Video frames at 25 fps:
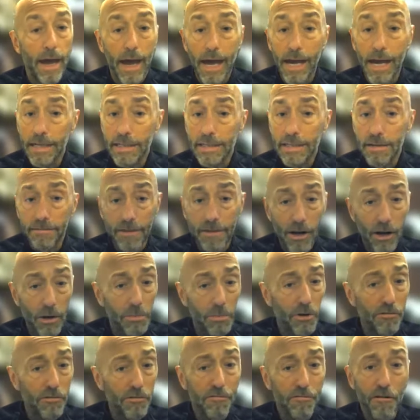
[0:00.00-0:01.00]
and it's
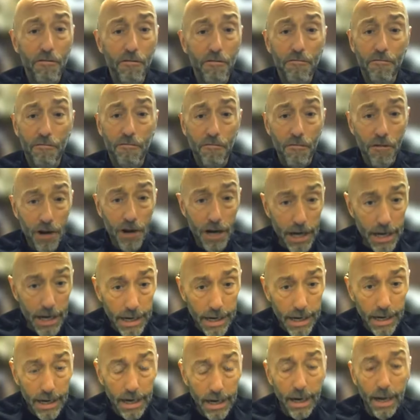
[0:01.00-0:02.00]
available for
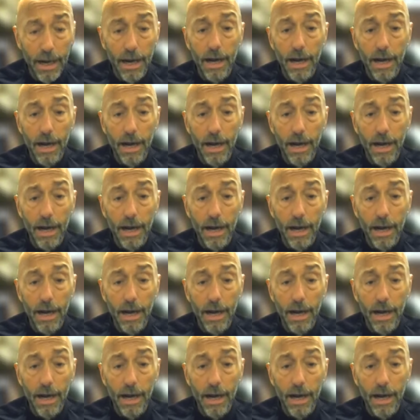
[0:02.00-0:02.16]
free